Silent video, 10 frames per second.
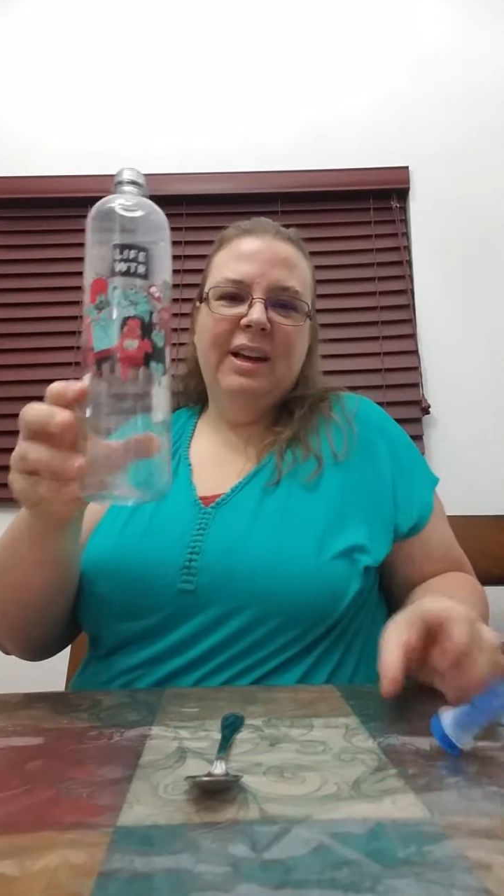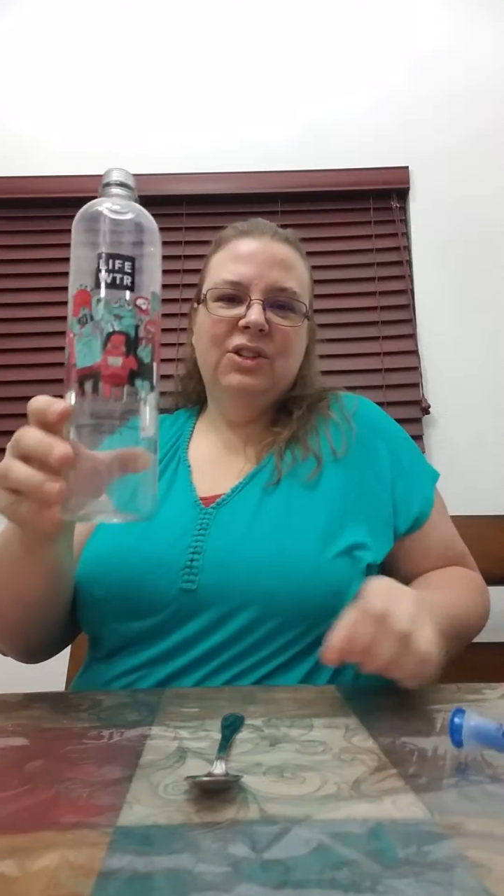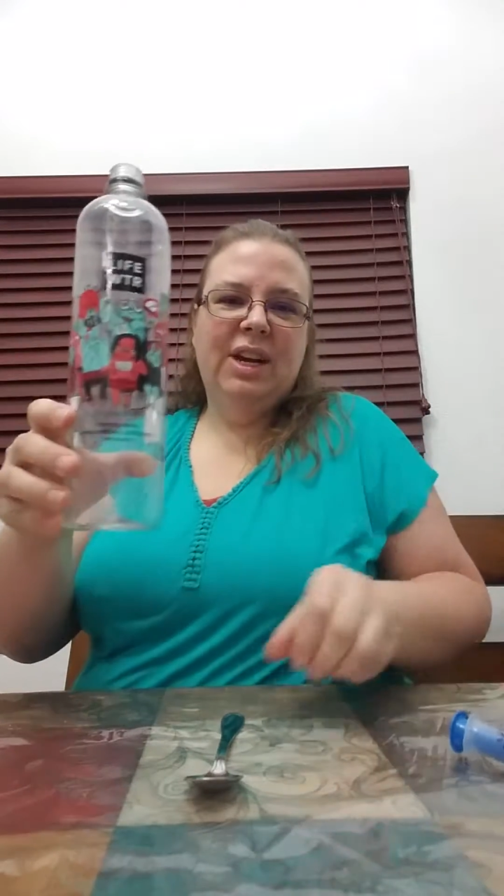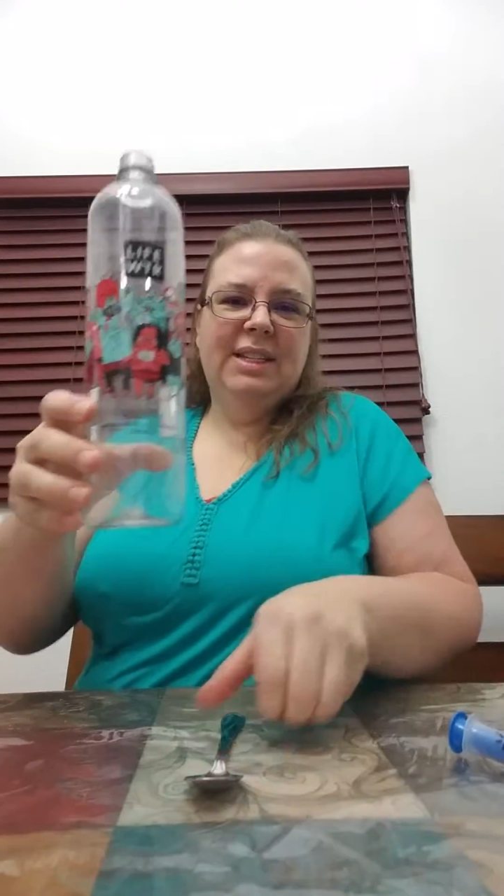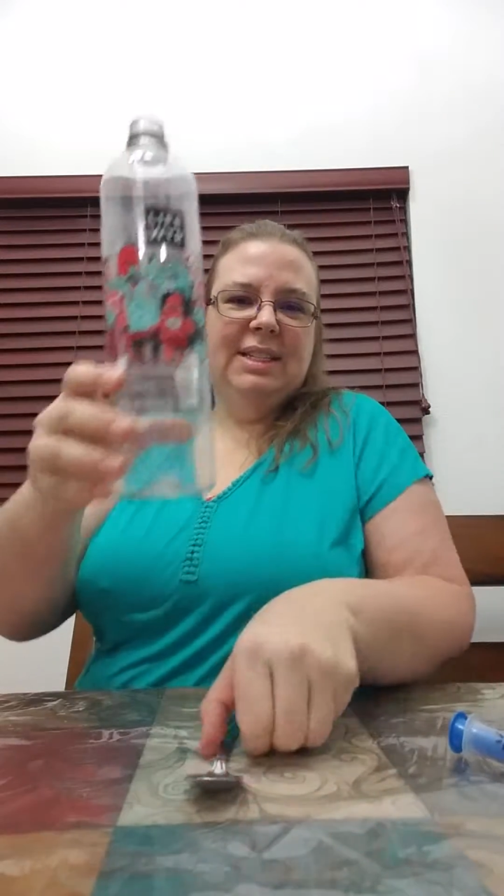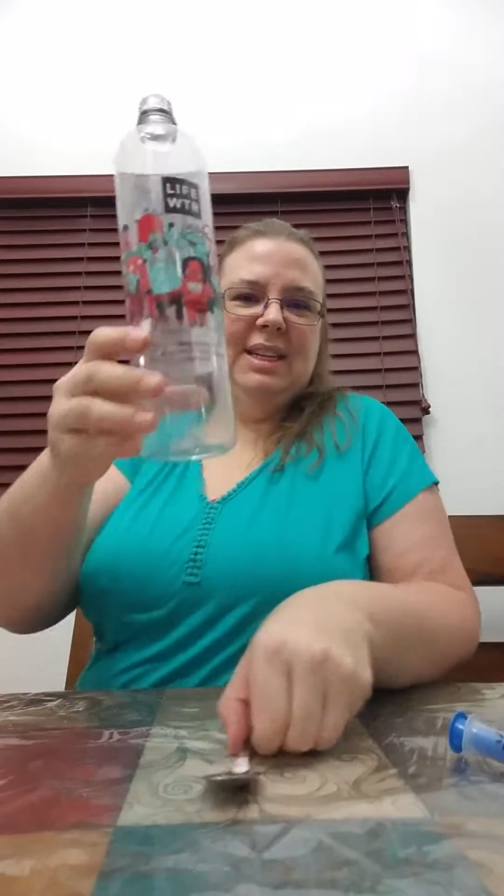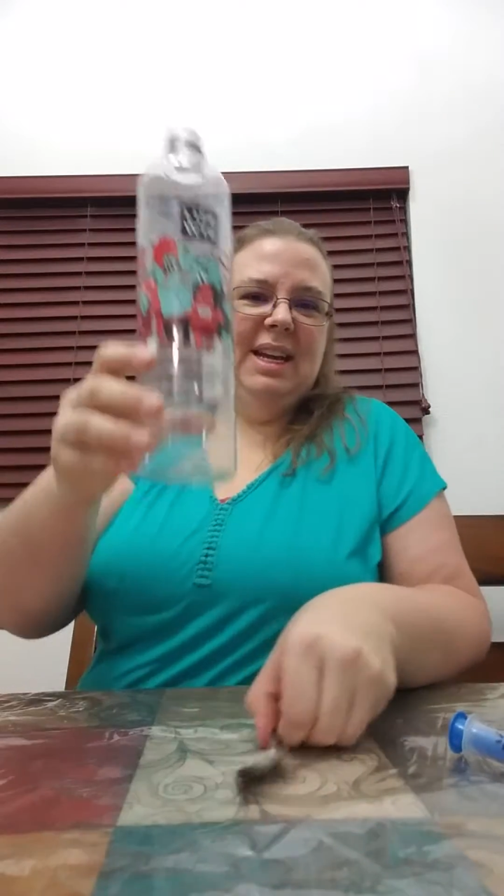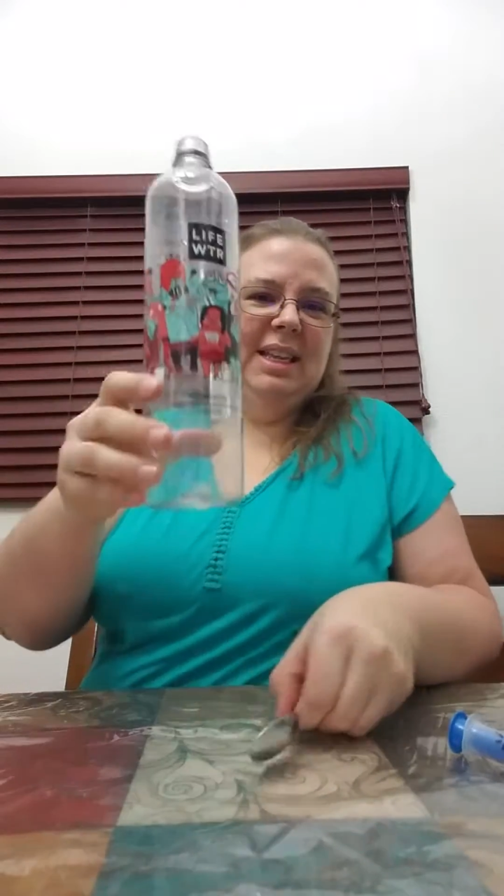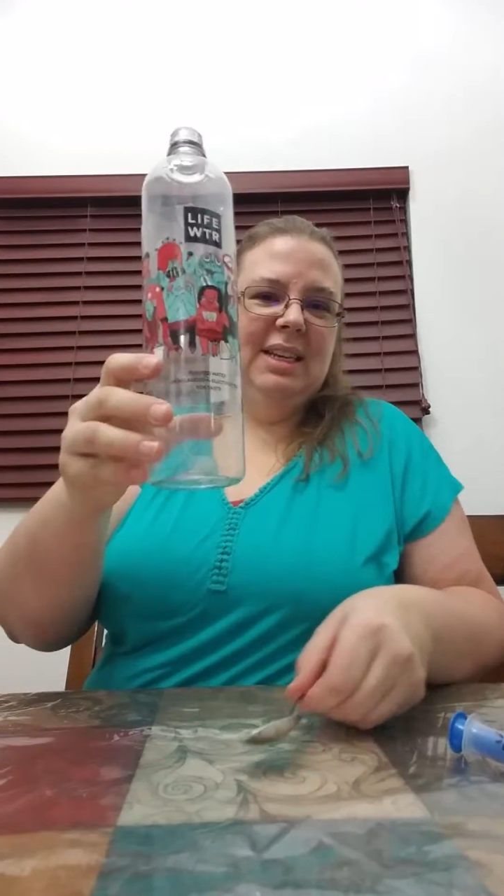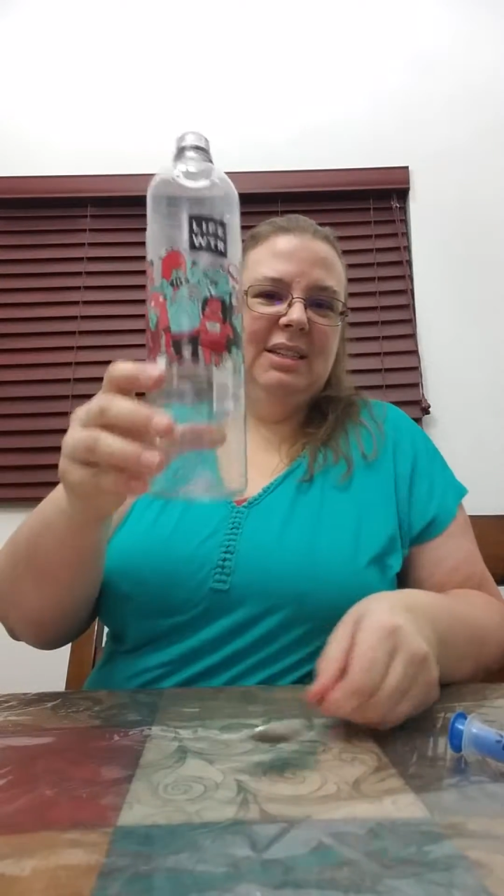I tried to
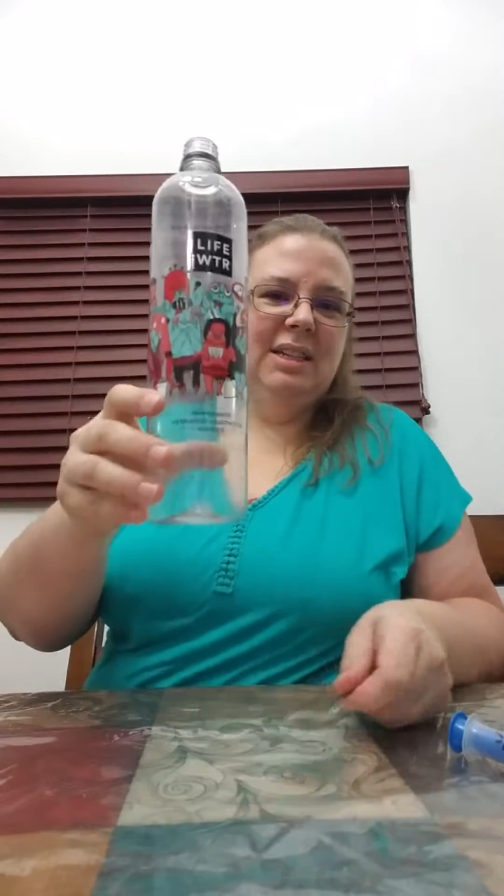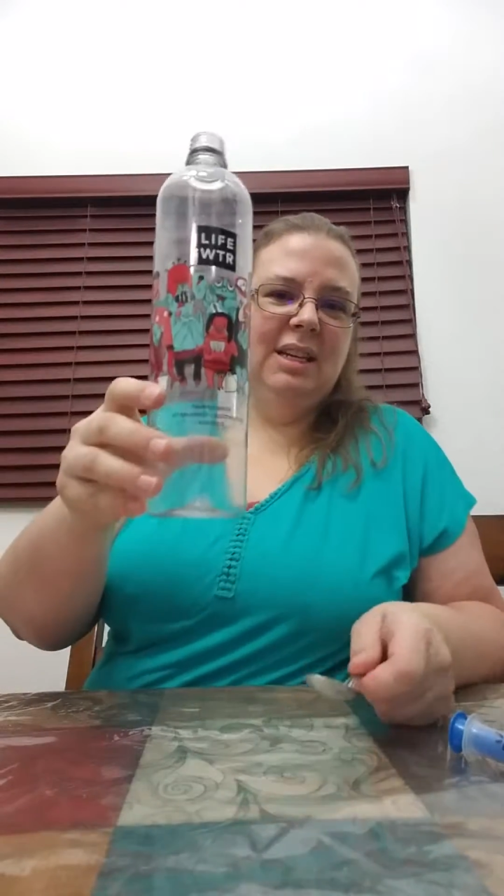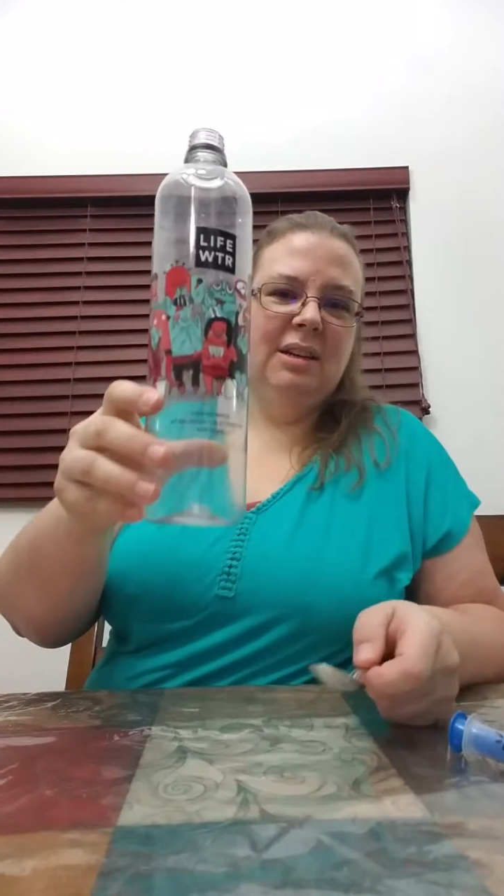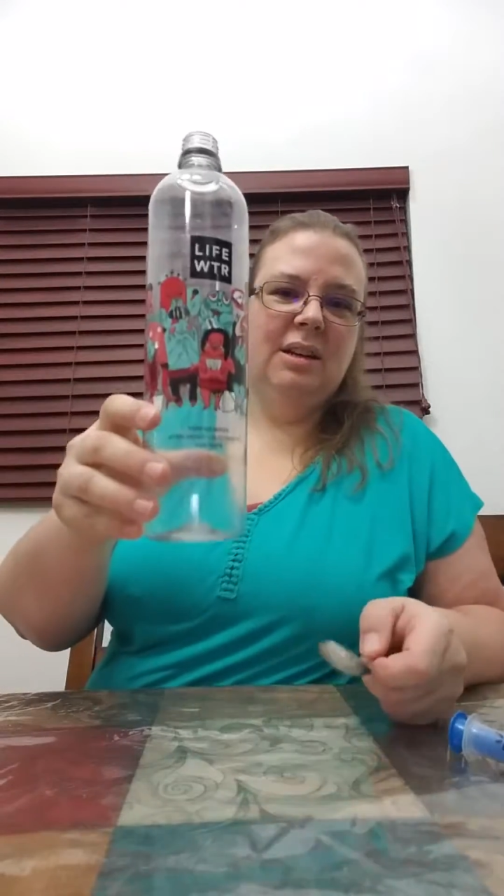take this,